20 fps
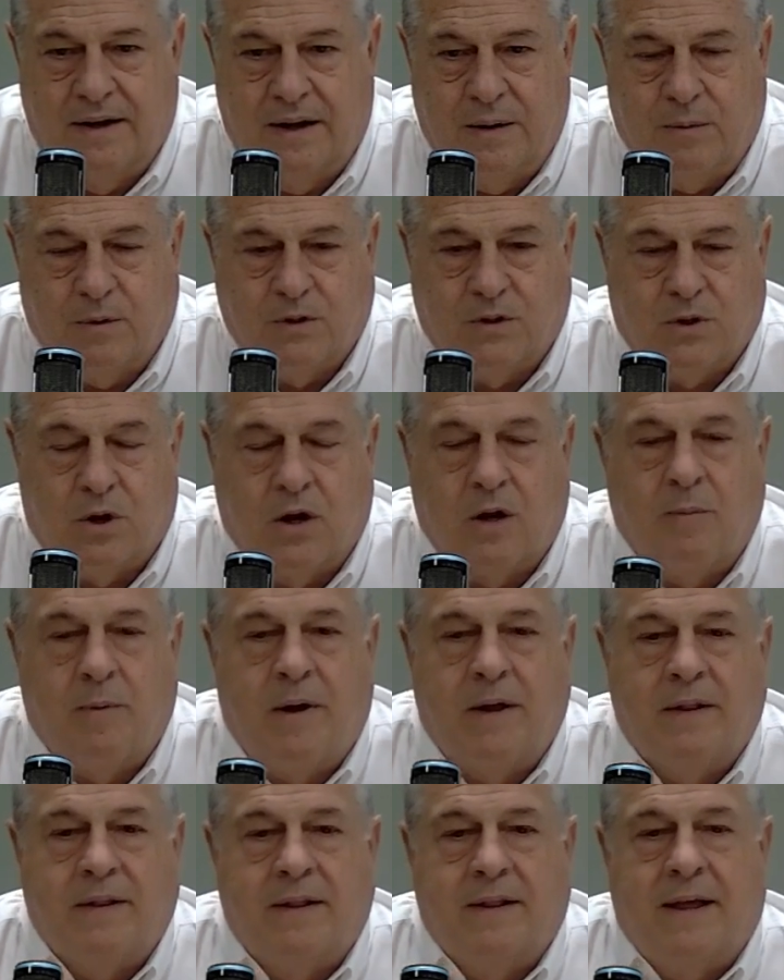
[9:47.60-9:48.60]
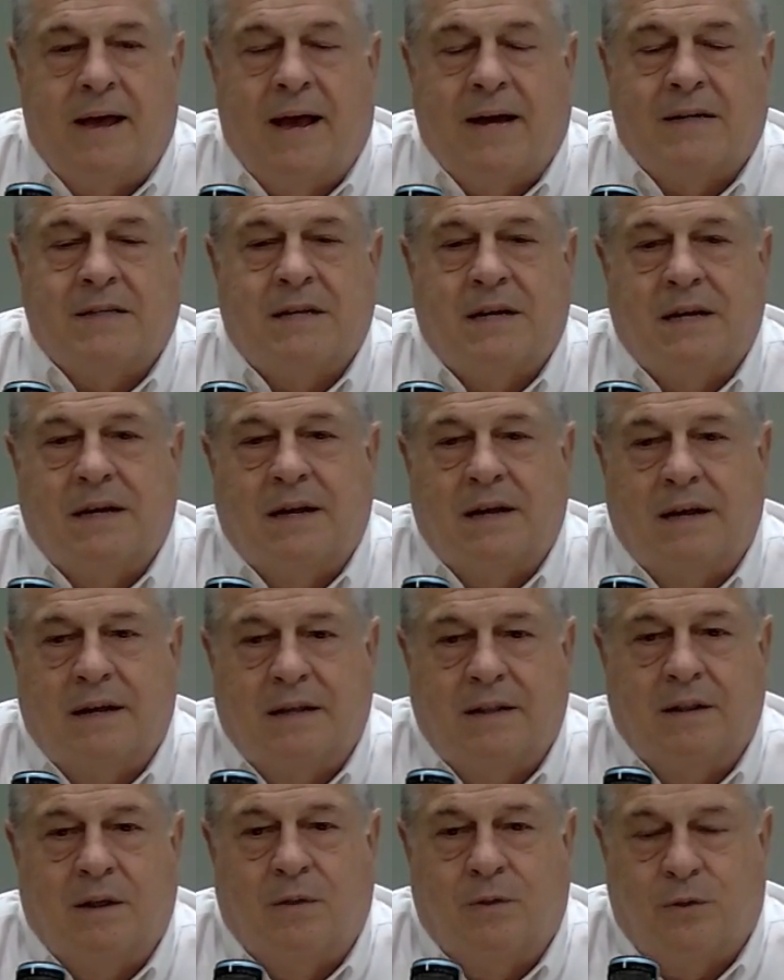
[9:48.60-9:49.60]
And we'll talk about acting
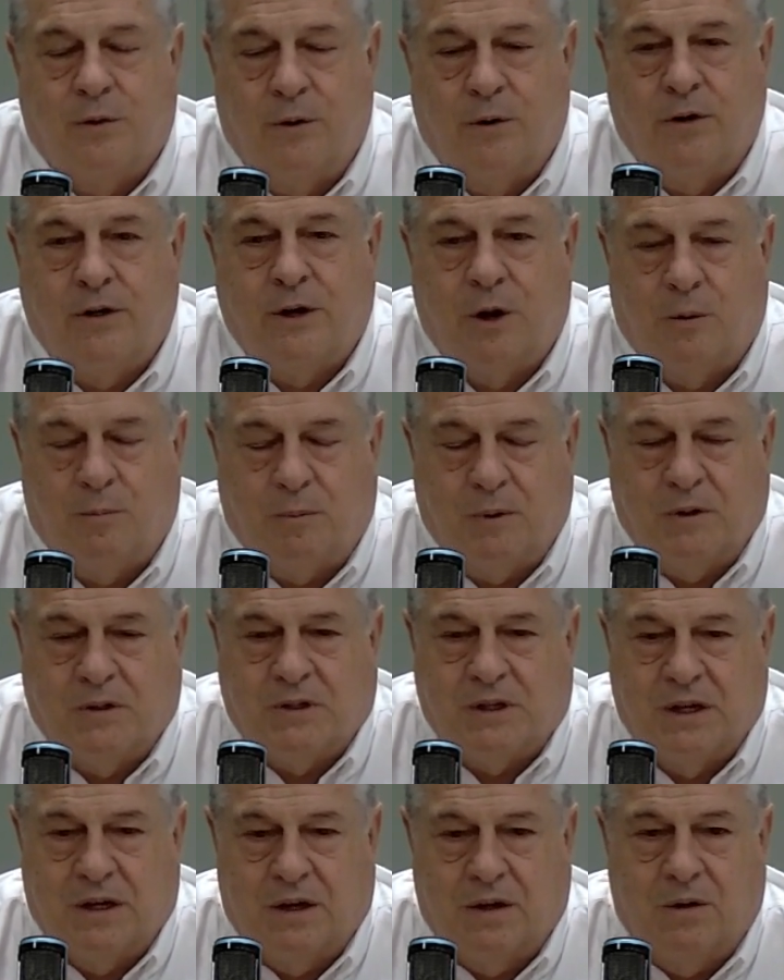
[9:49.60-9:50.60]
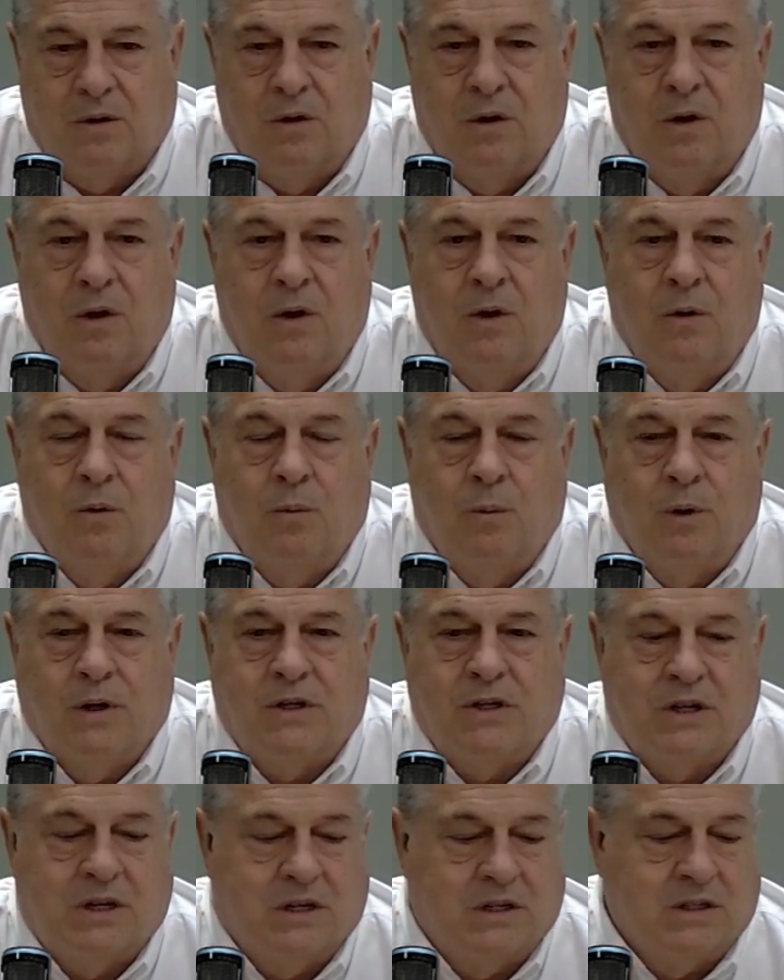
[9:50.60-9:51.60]
in the third coping skill,
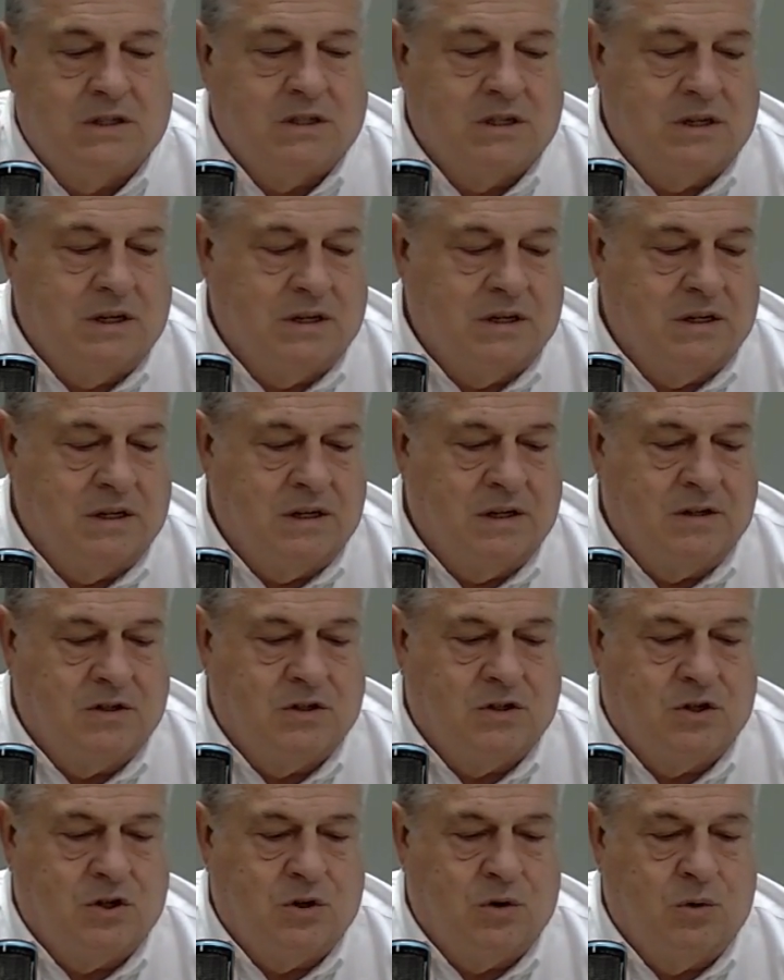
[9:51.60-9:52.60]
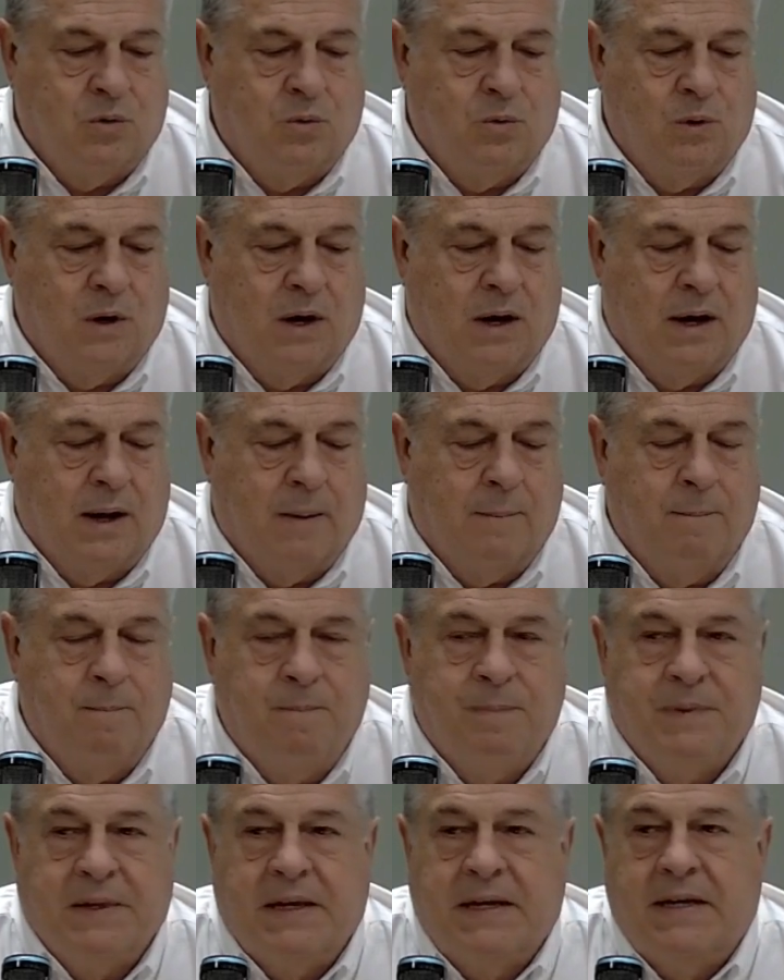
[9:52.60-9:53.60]
which is uh, to uh,
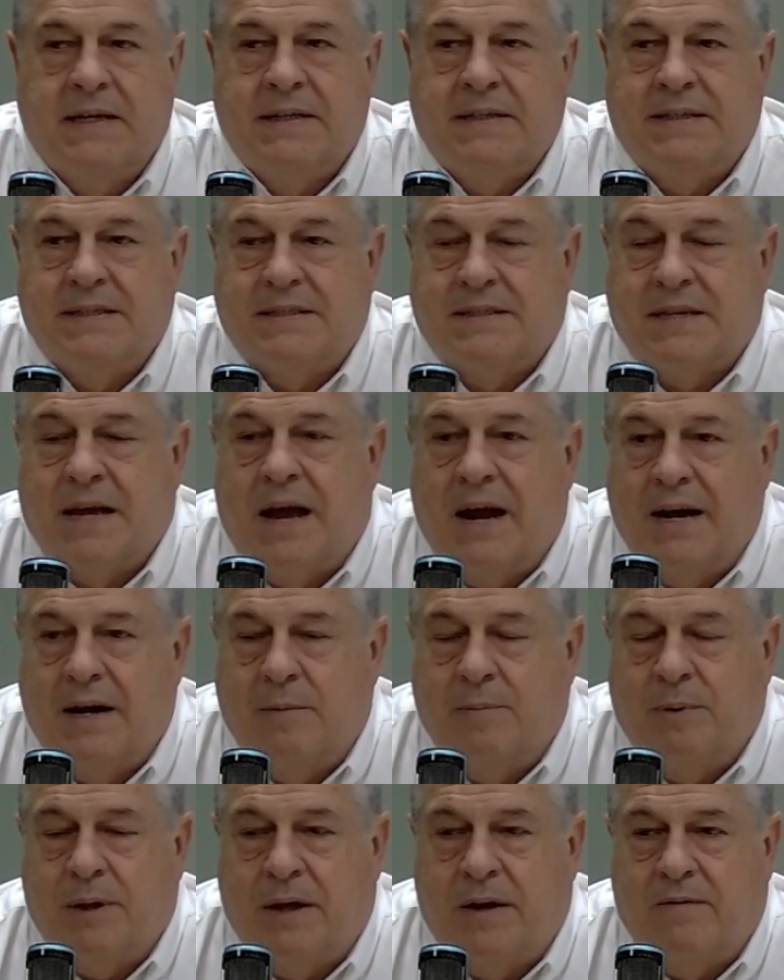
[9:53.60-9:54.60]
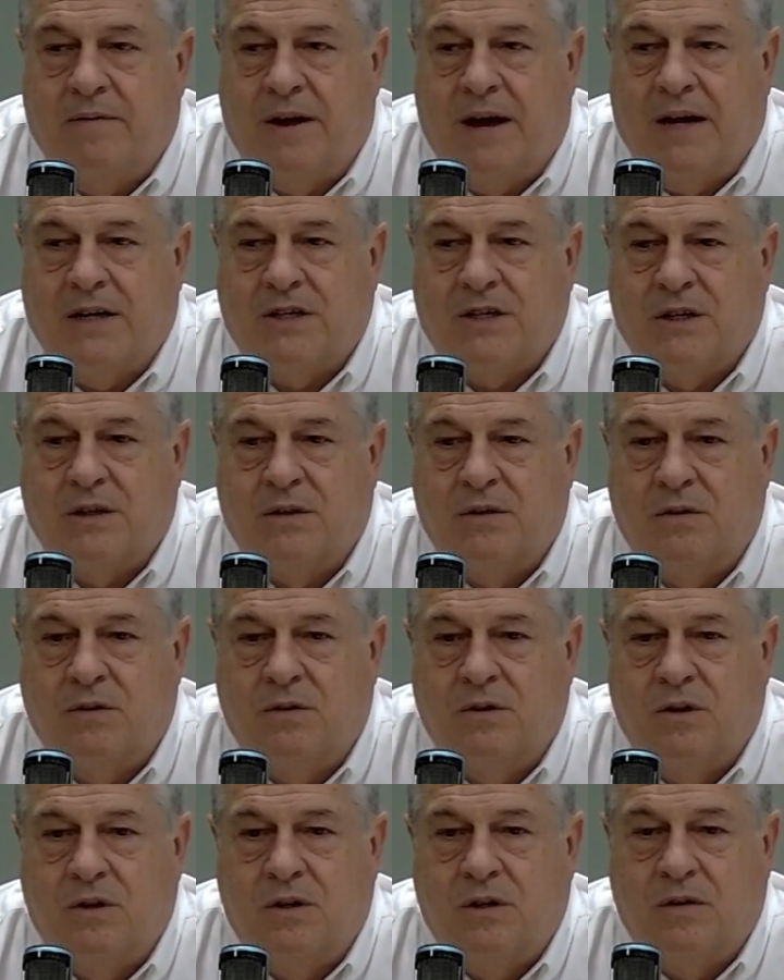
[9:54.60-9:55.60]
design a plan of action,
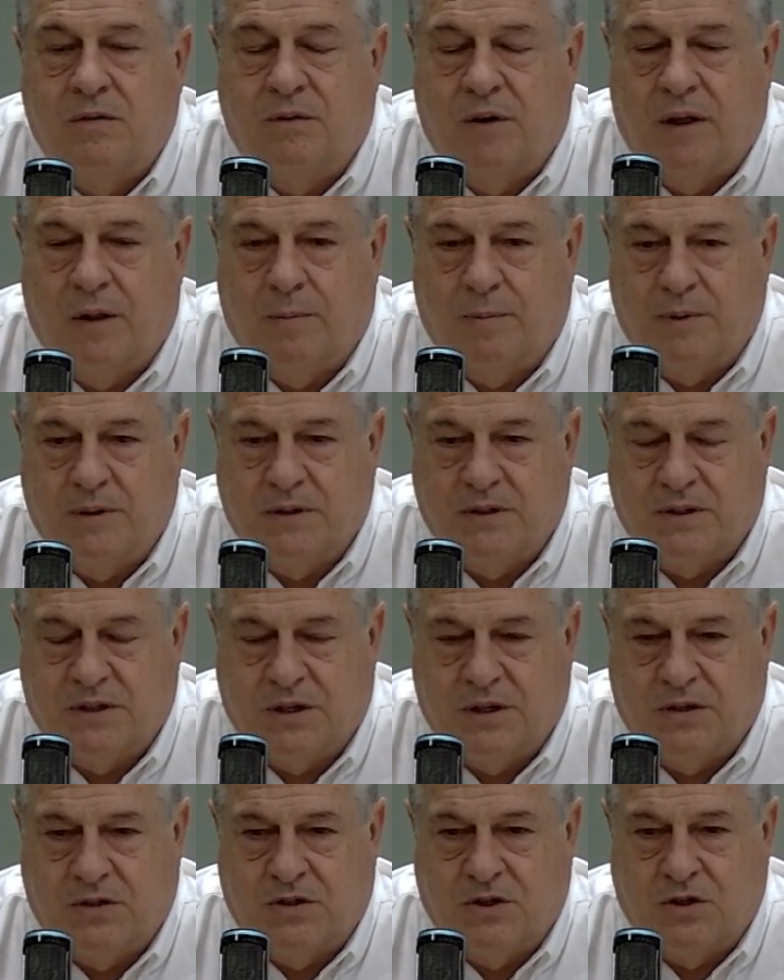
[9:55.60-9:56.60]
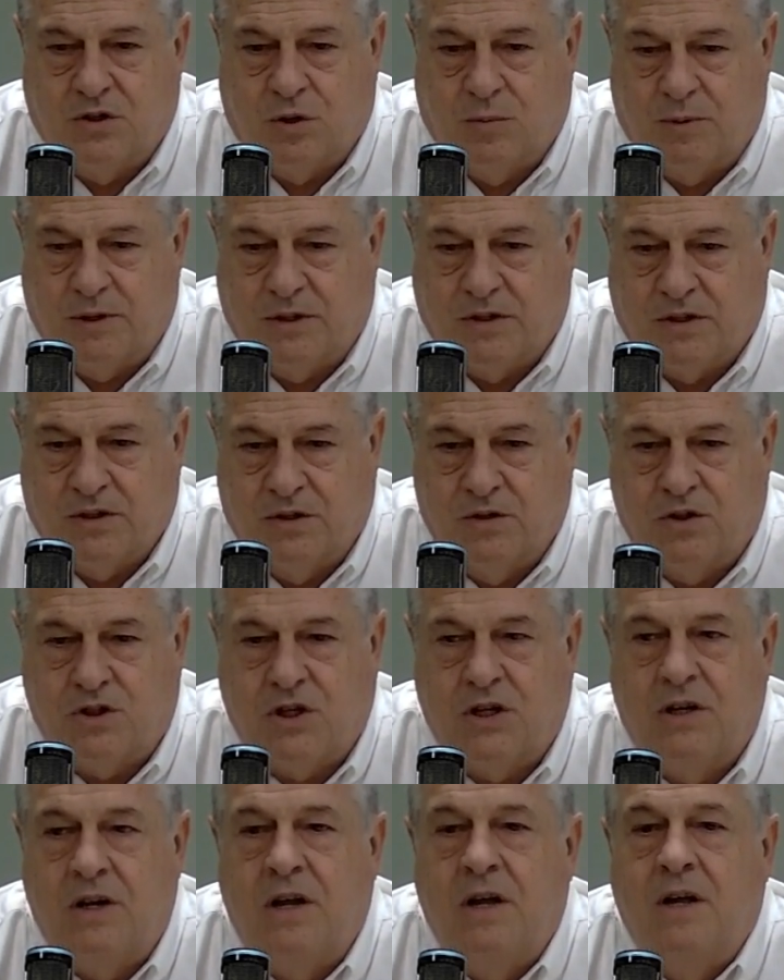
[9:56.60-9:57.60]
develop a, determine a
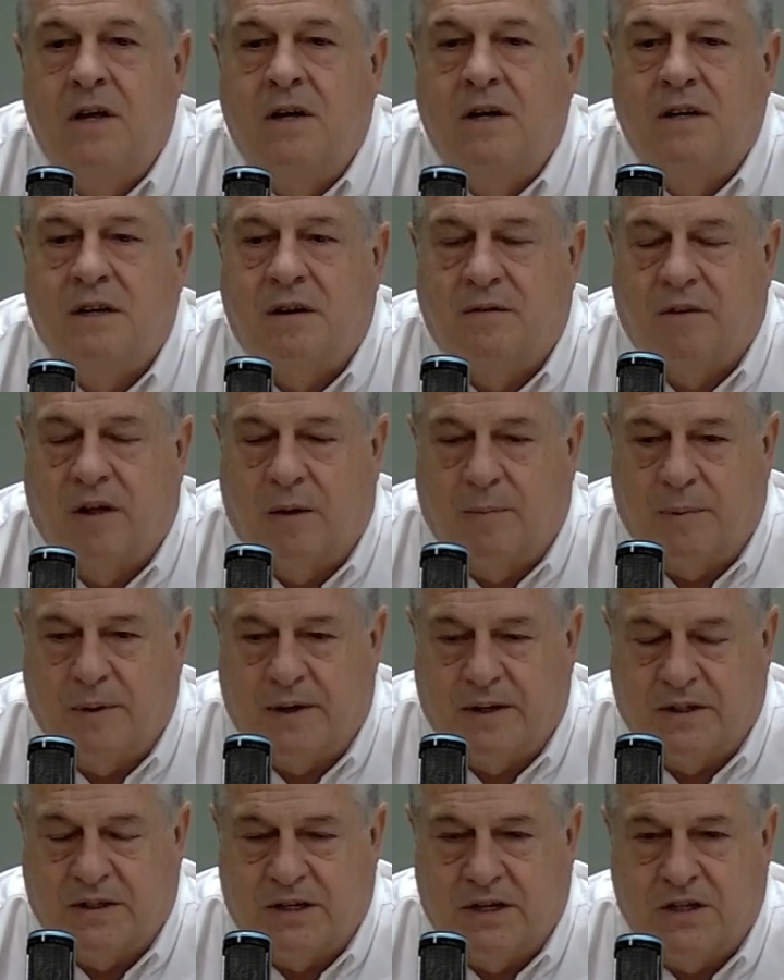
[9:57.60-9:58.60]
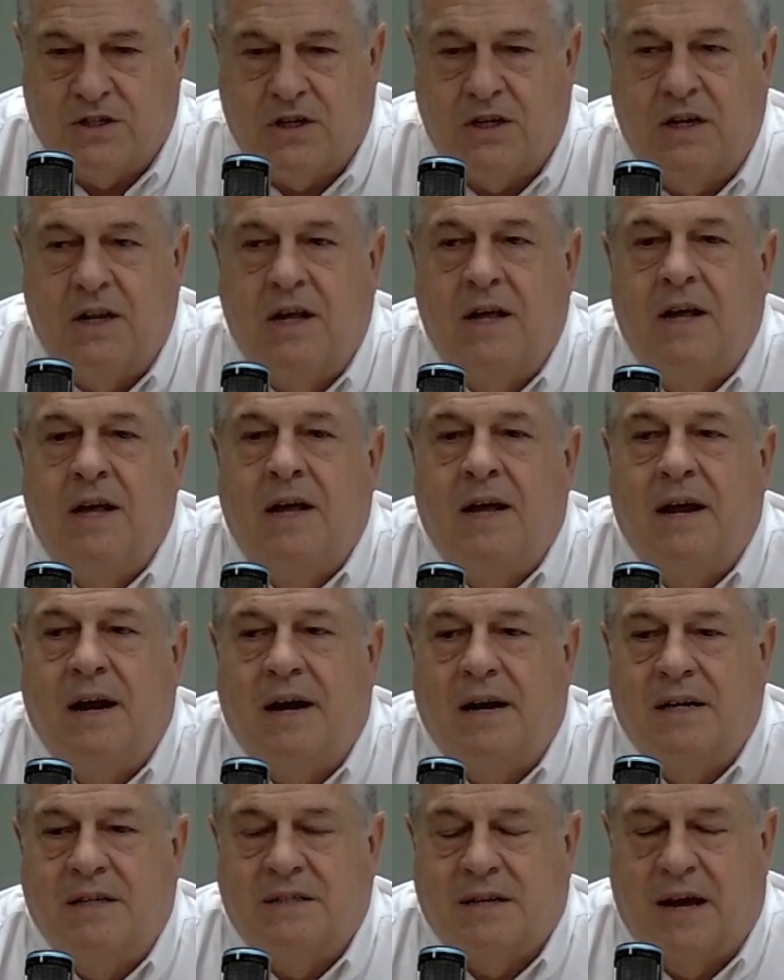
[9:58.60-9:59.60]
solution, develop a decision,
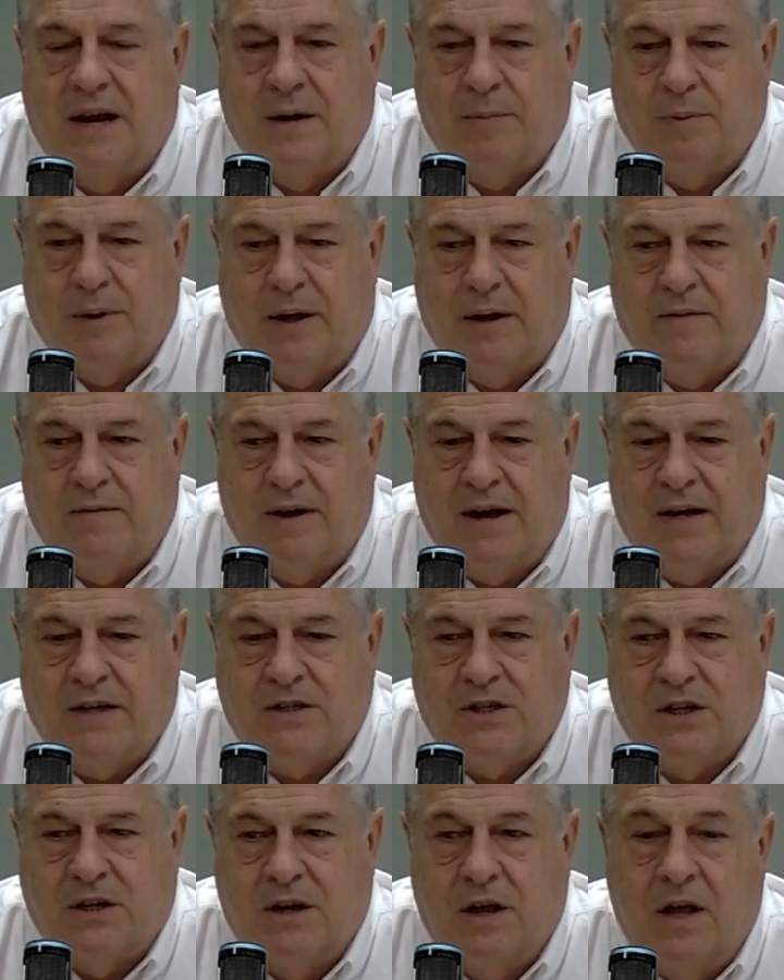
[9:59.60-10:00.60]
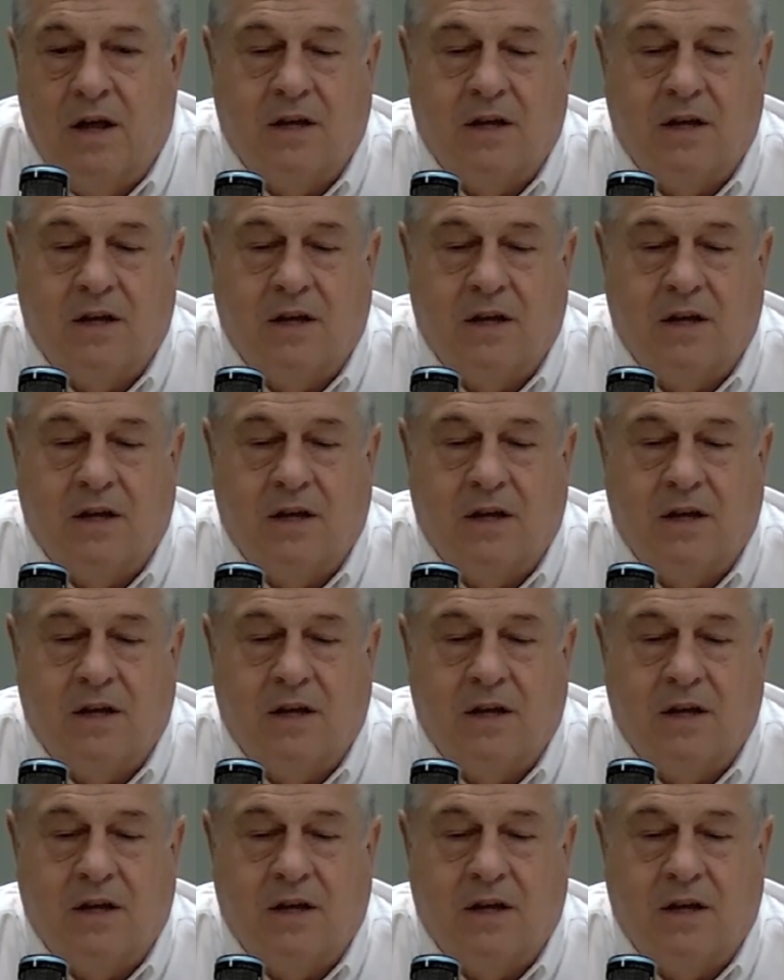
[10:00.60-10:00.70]
and design a plan of action.